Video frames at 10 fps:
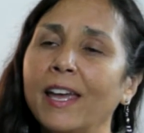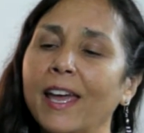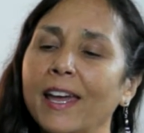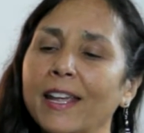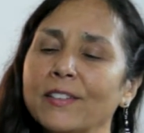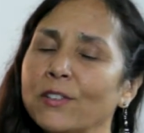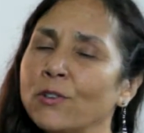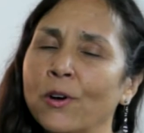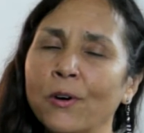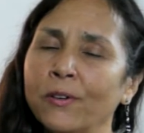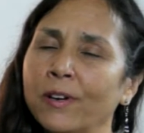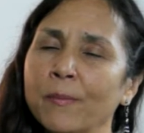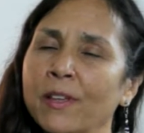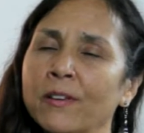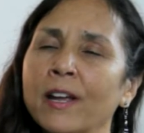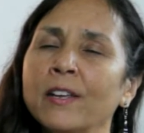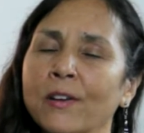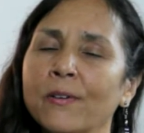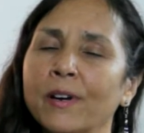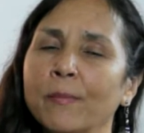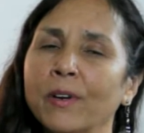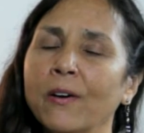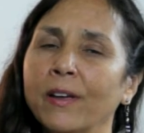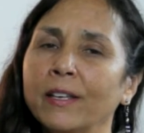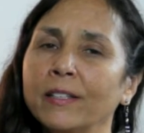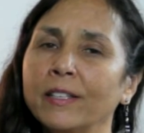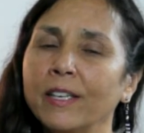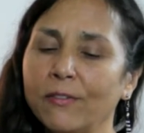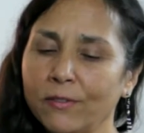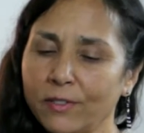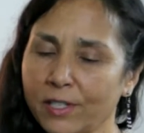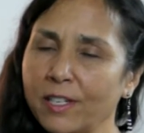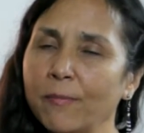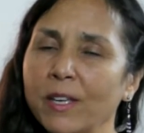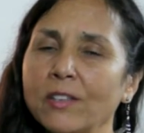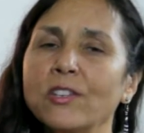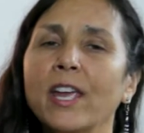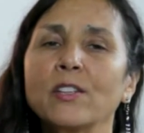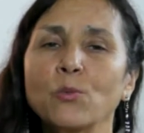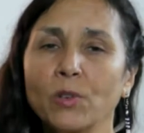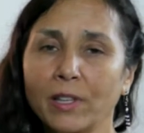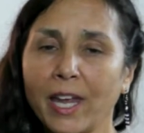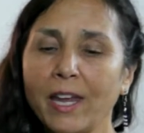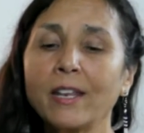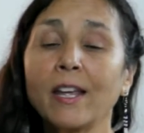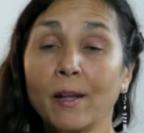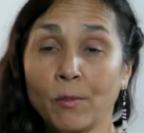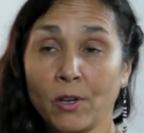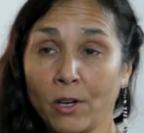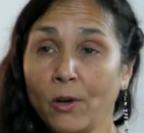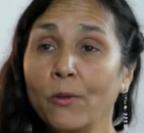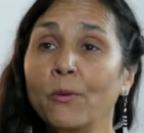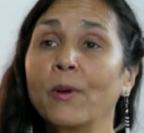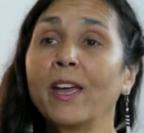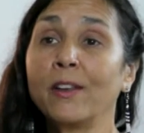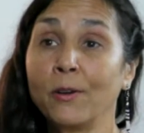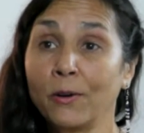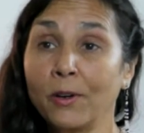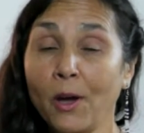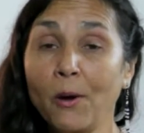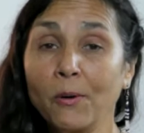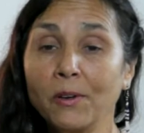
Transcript: And I said, "No, grandmother, I know where I'm going. If you just give me a chance, we're late, and I'm going to go the way I know to go."